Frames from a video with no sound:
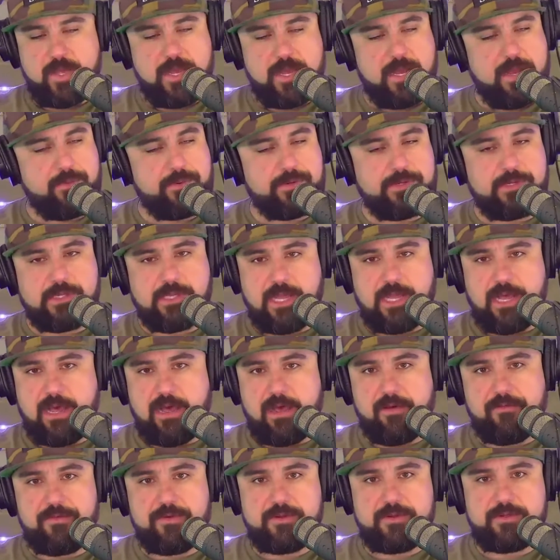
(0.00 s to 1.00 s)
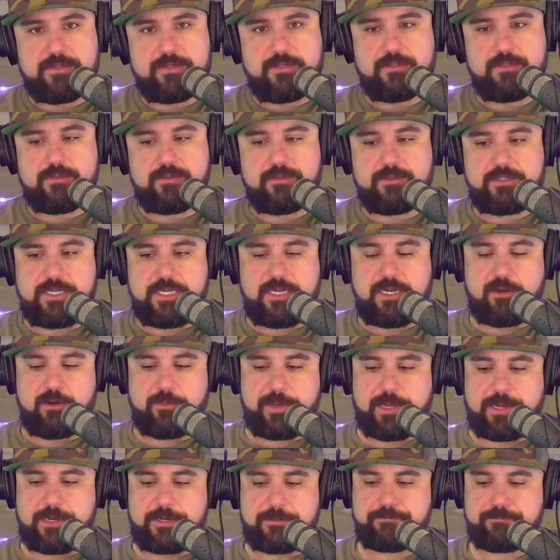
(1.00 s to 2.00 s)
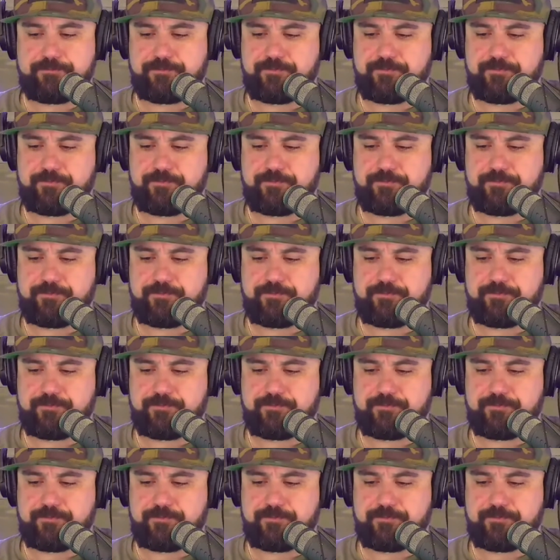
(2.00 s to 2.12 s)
I would love to hear about it.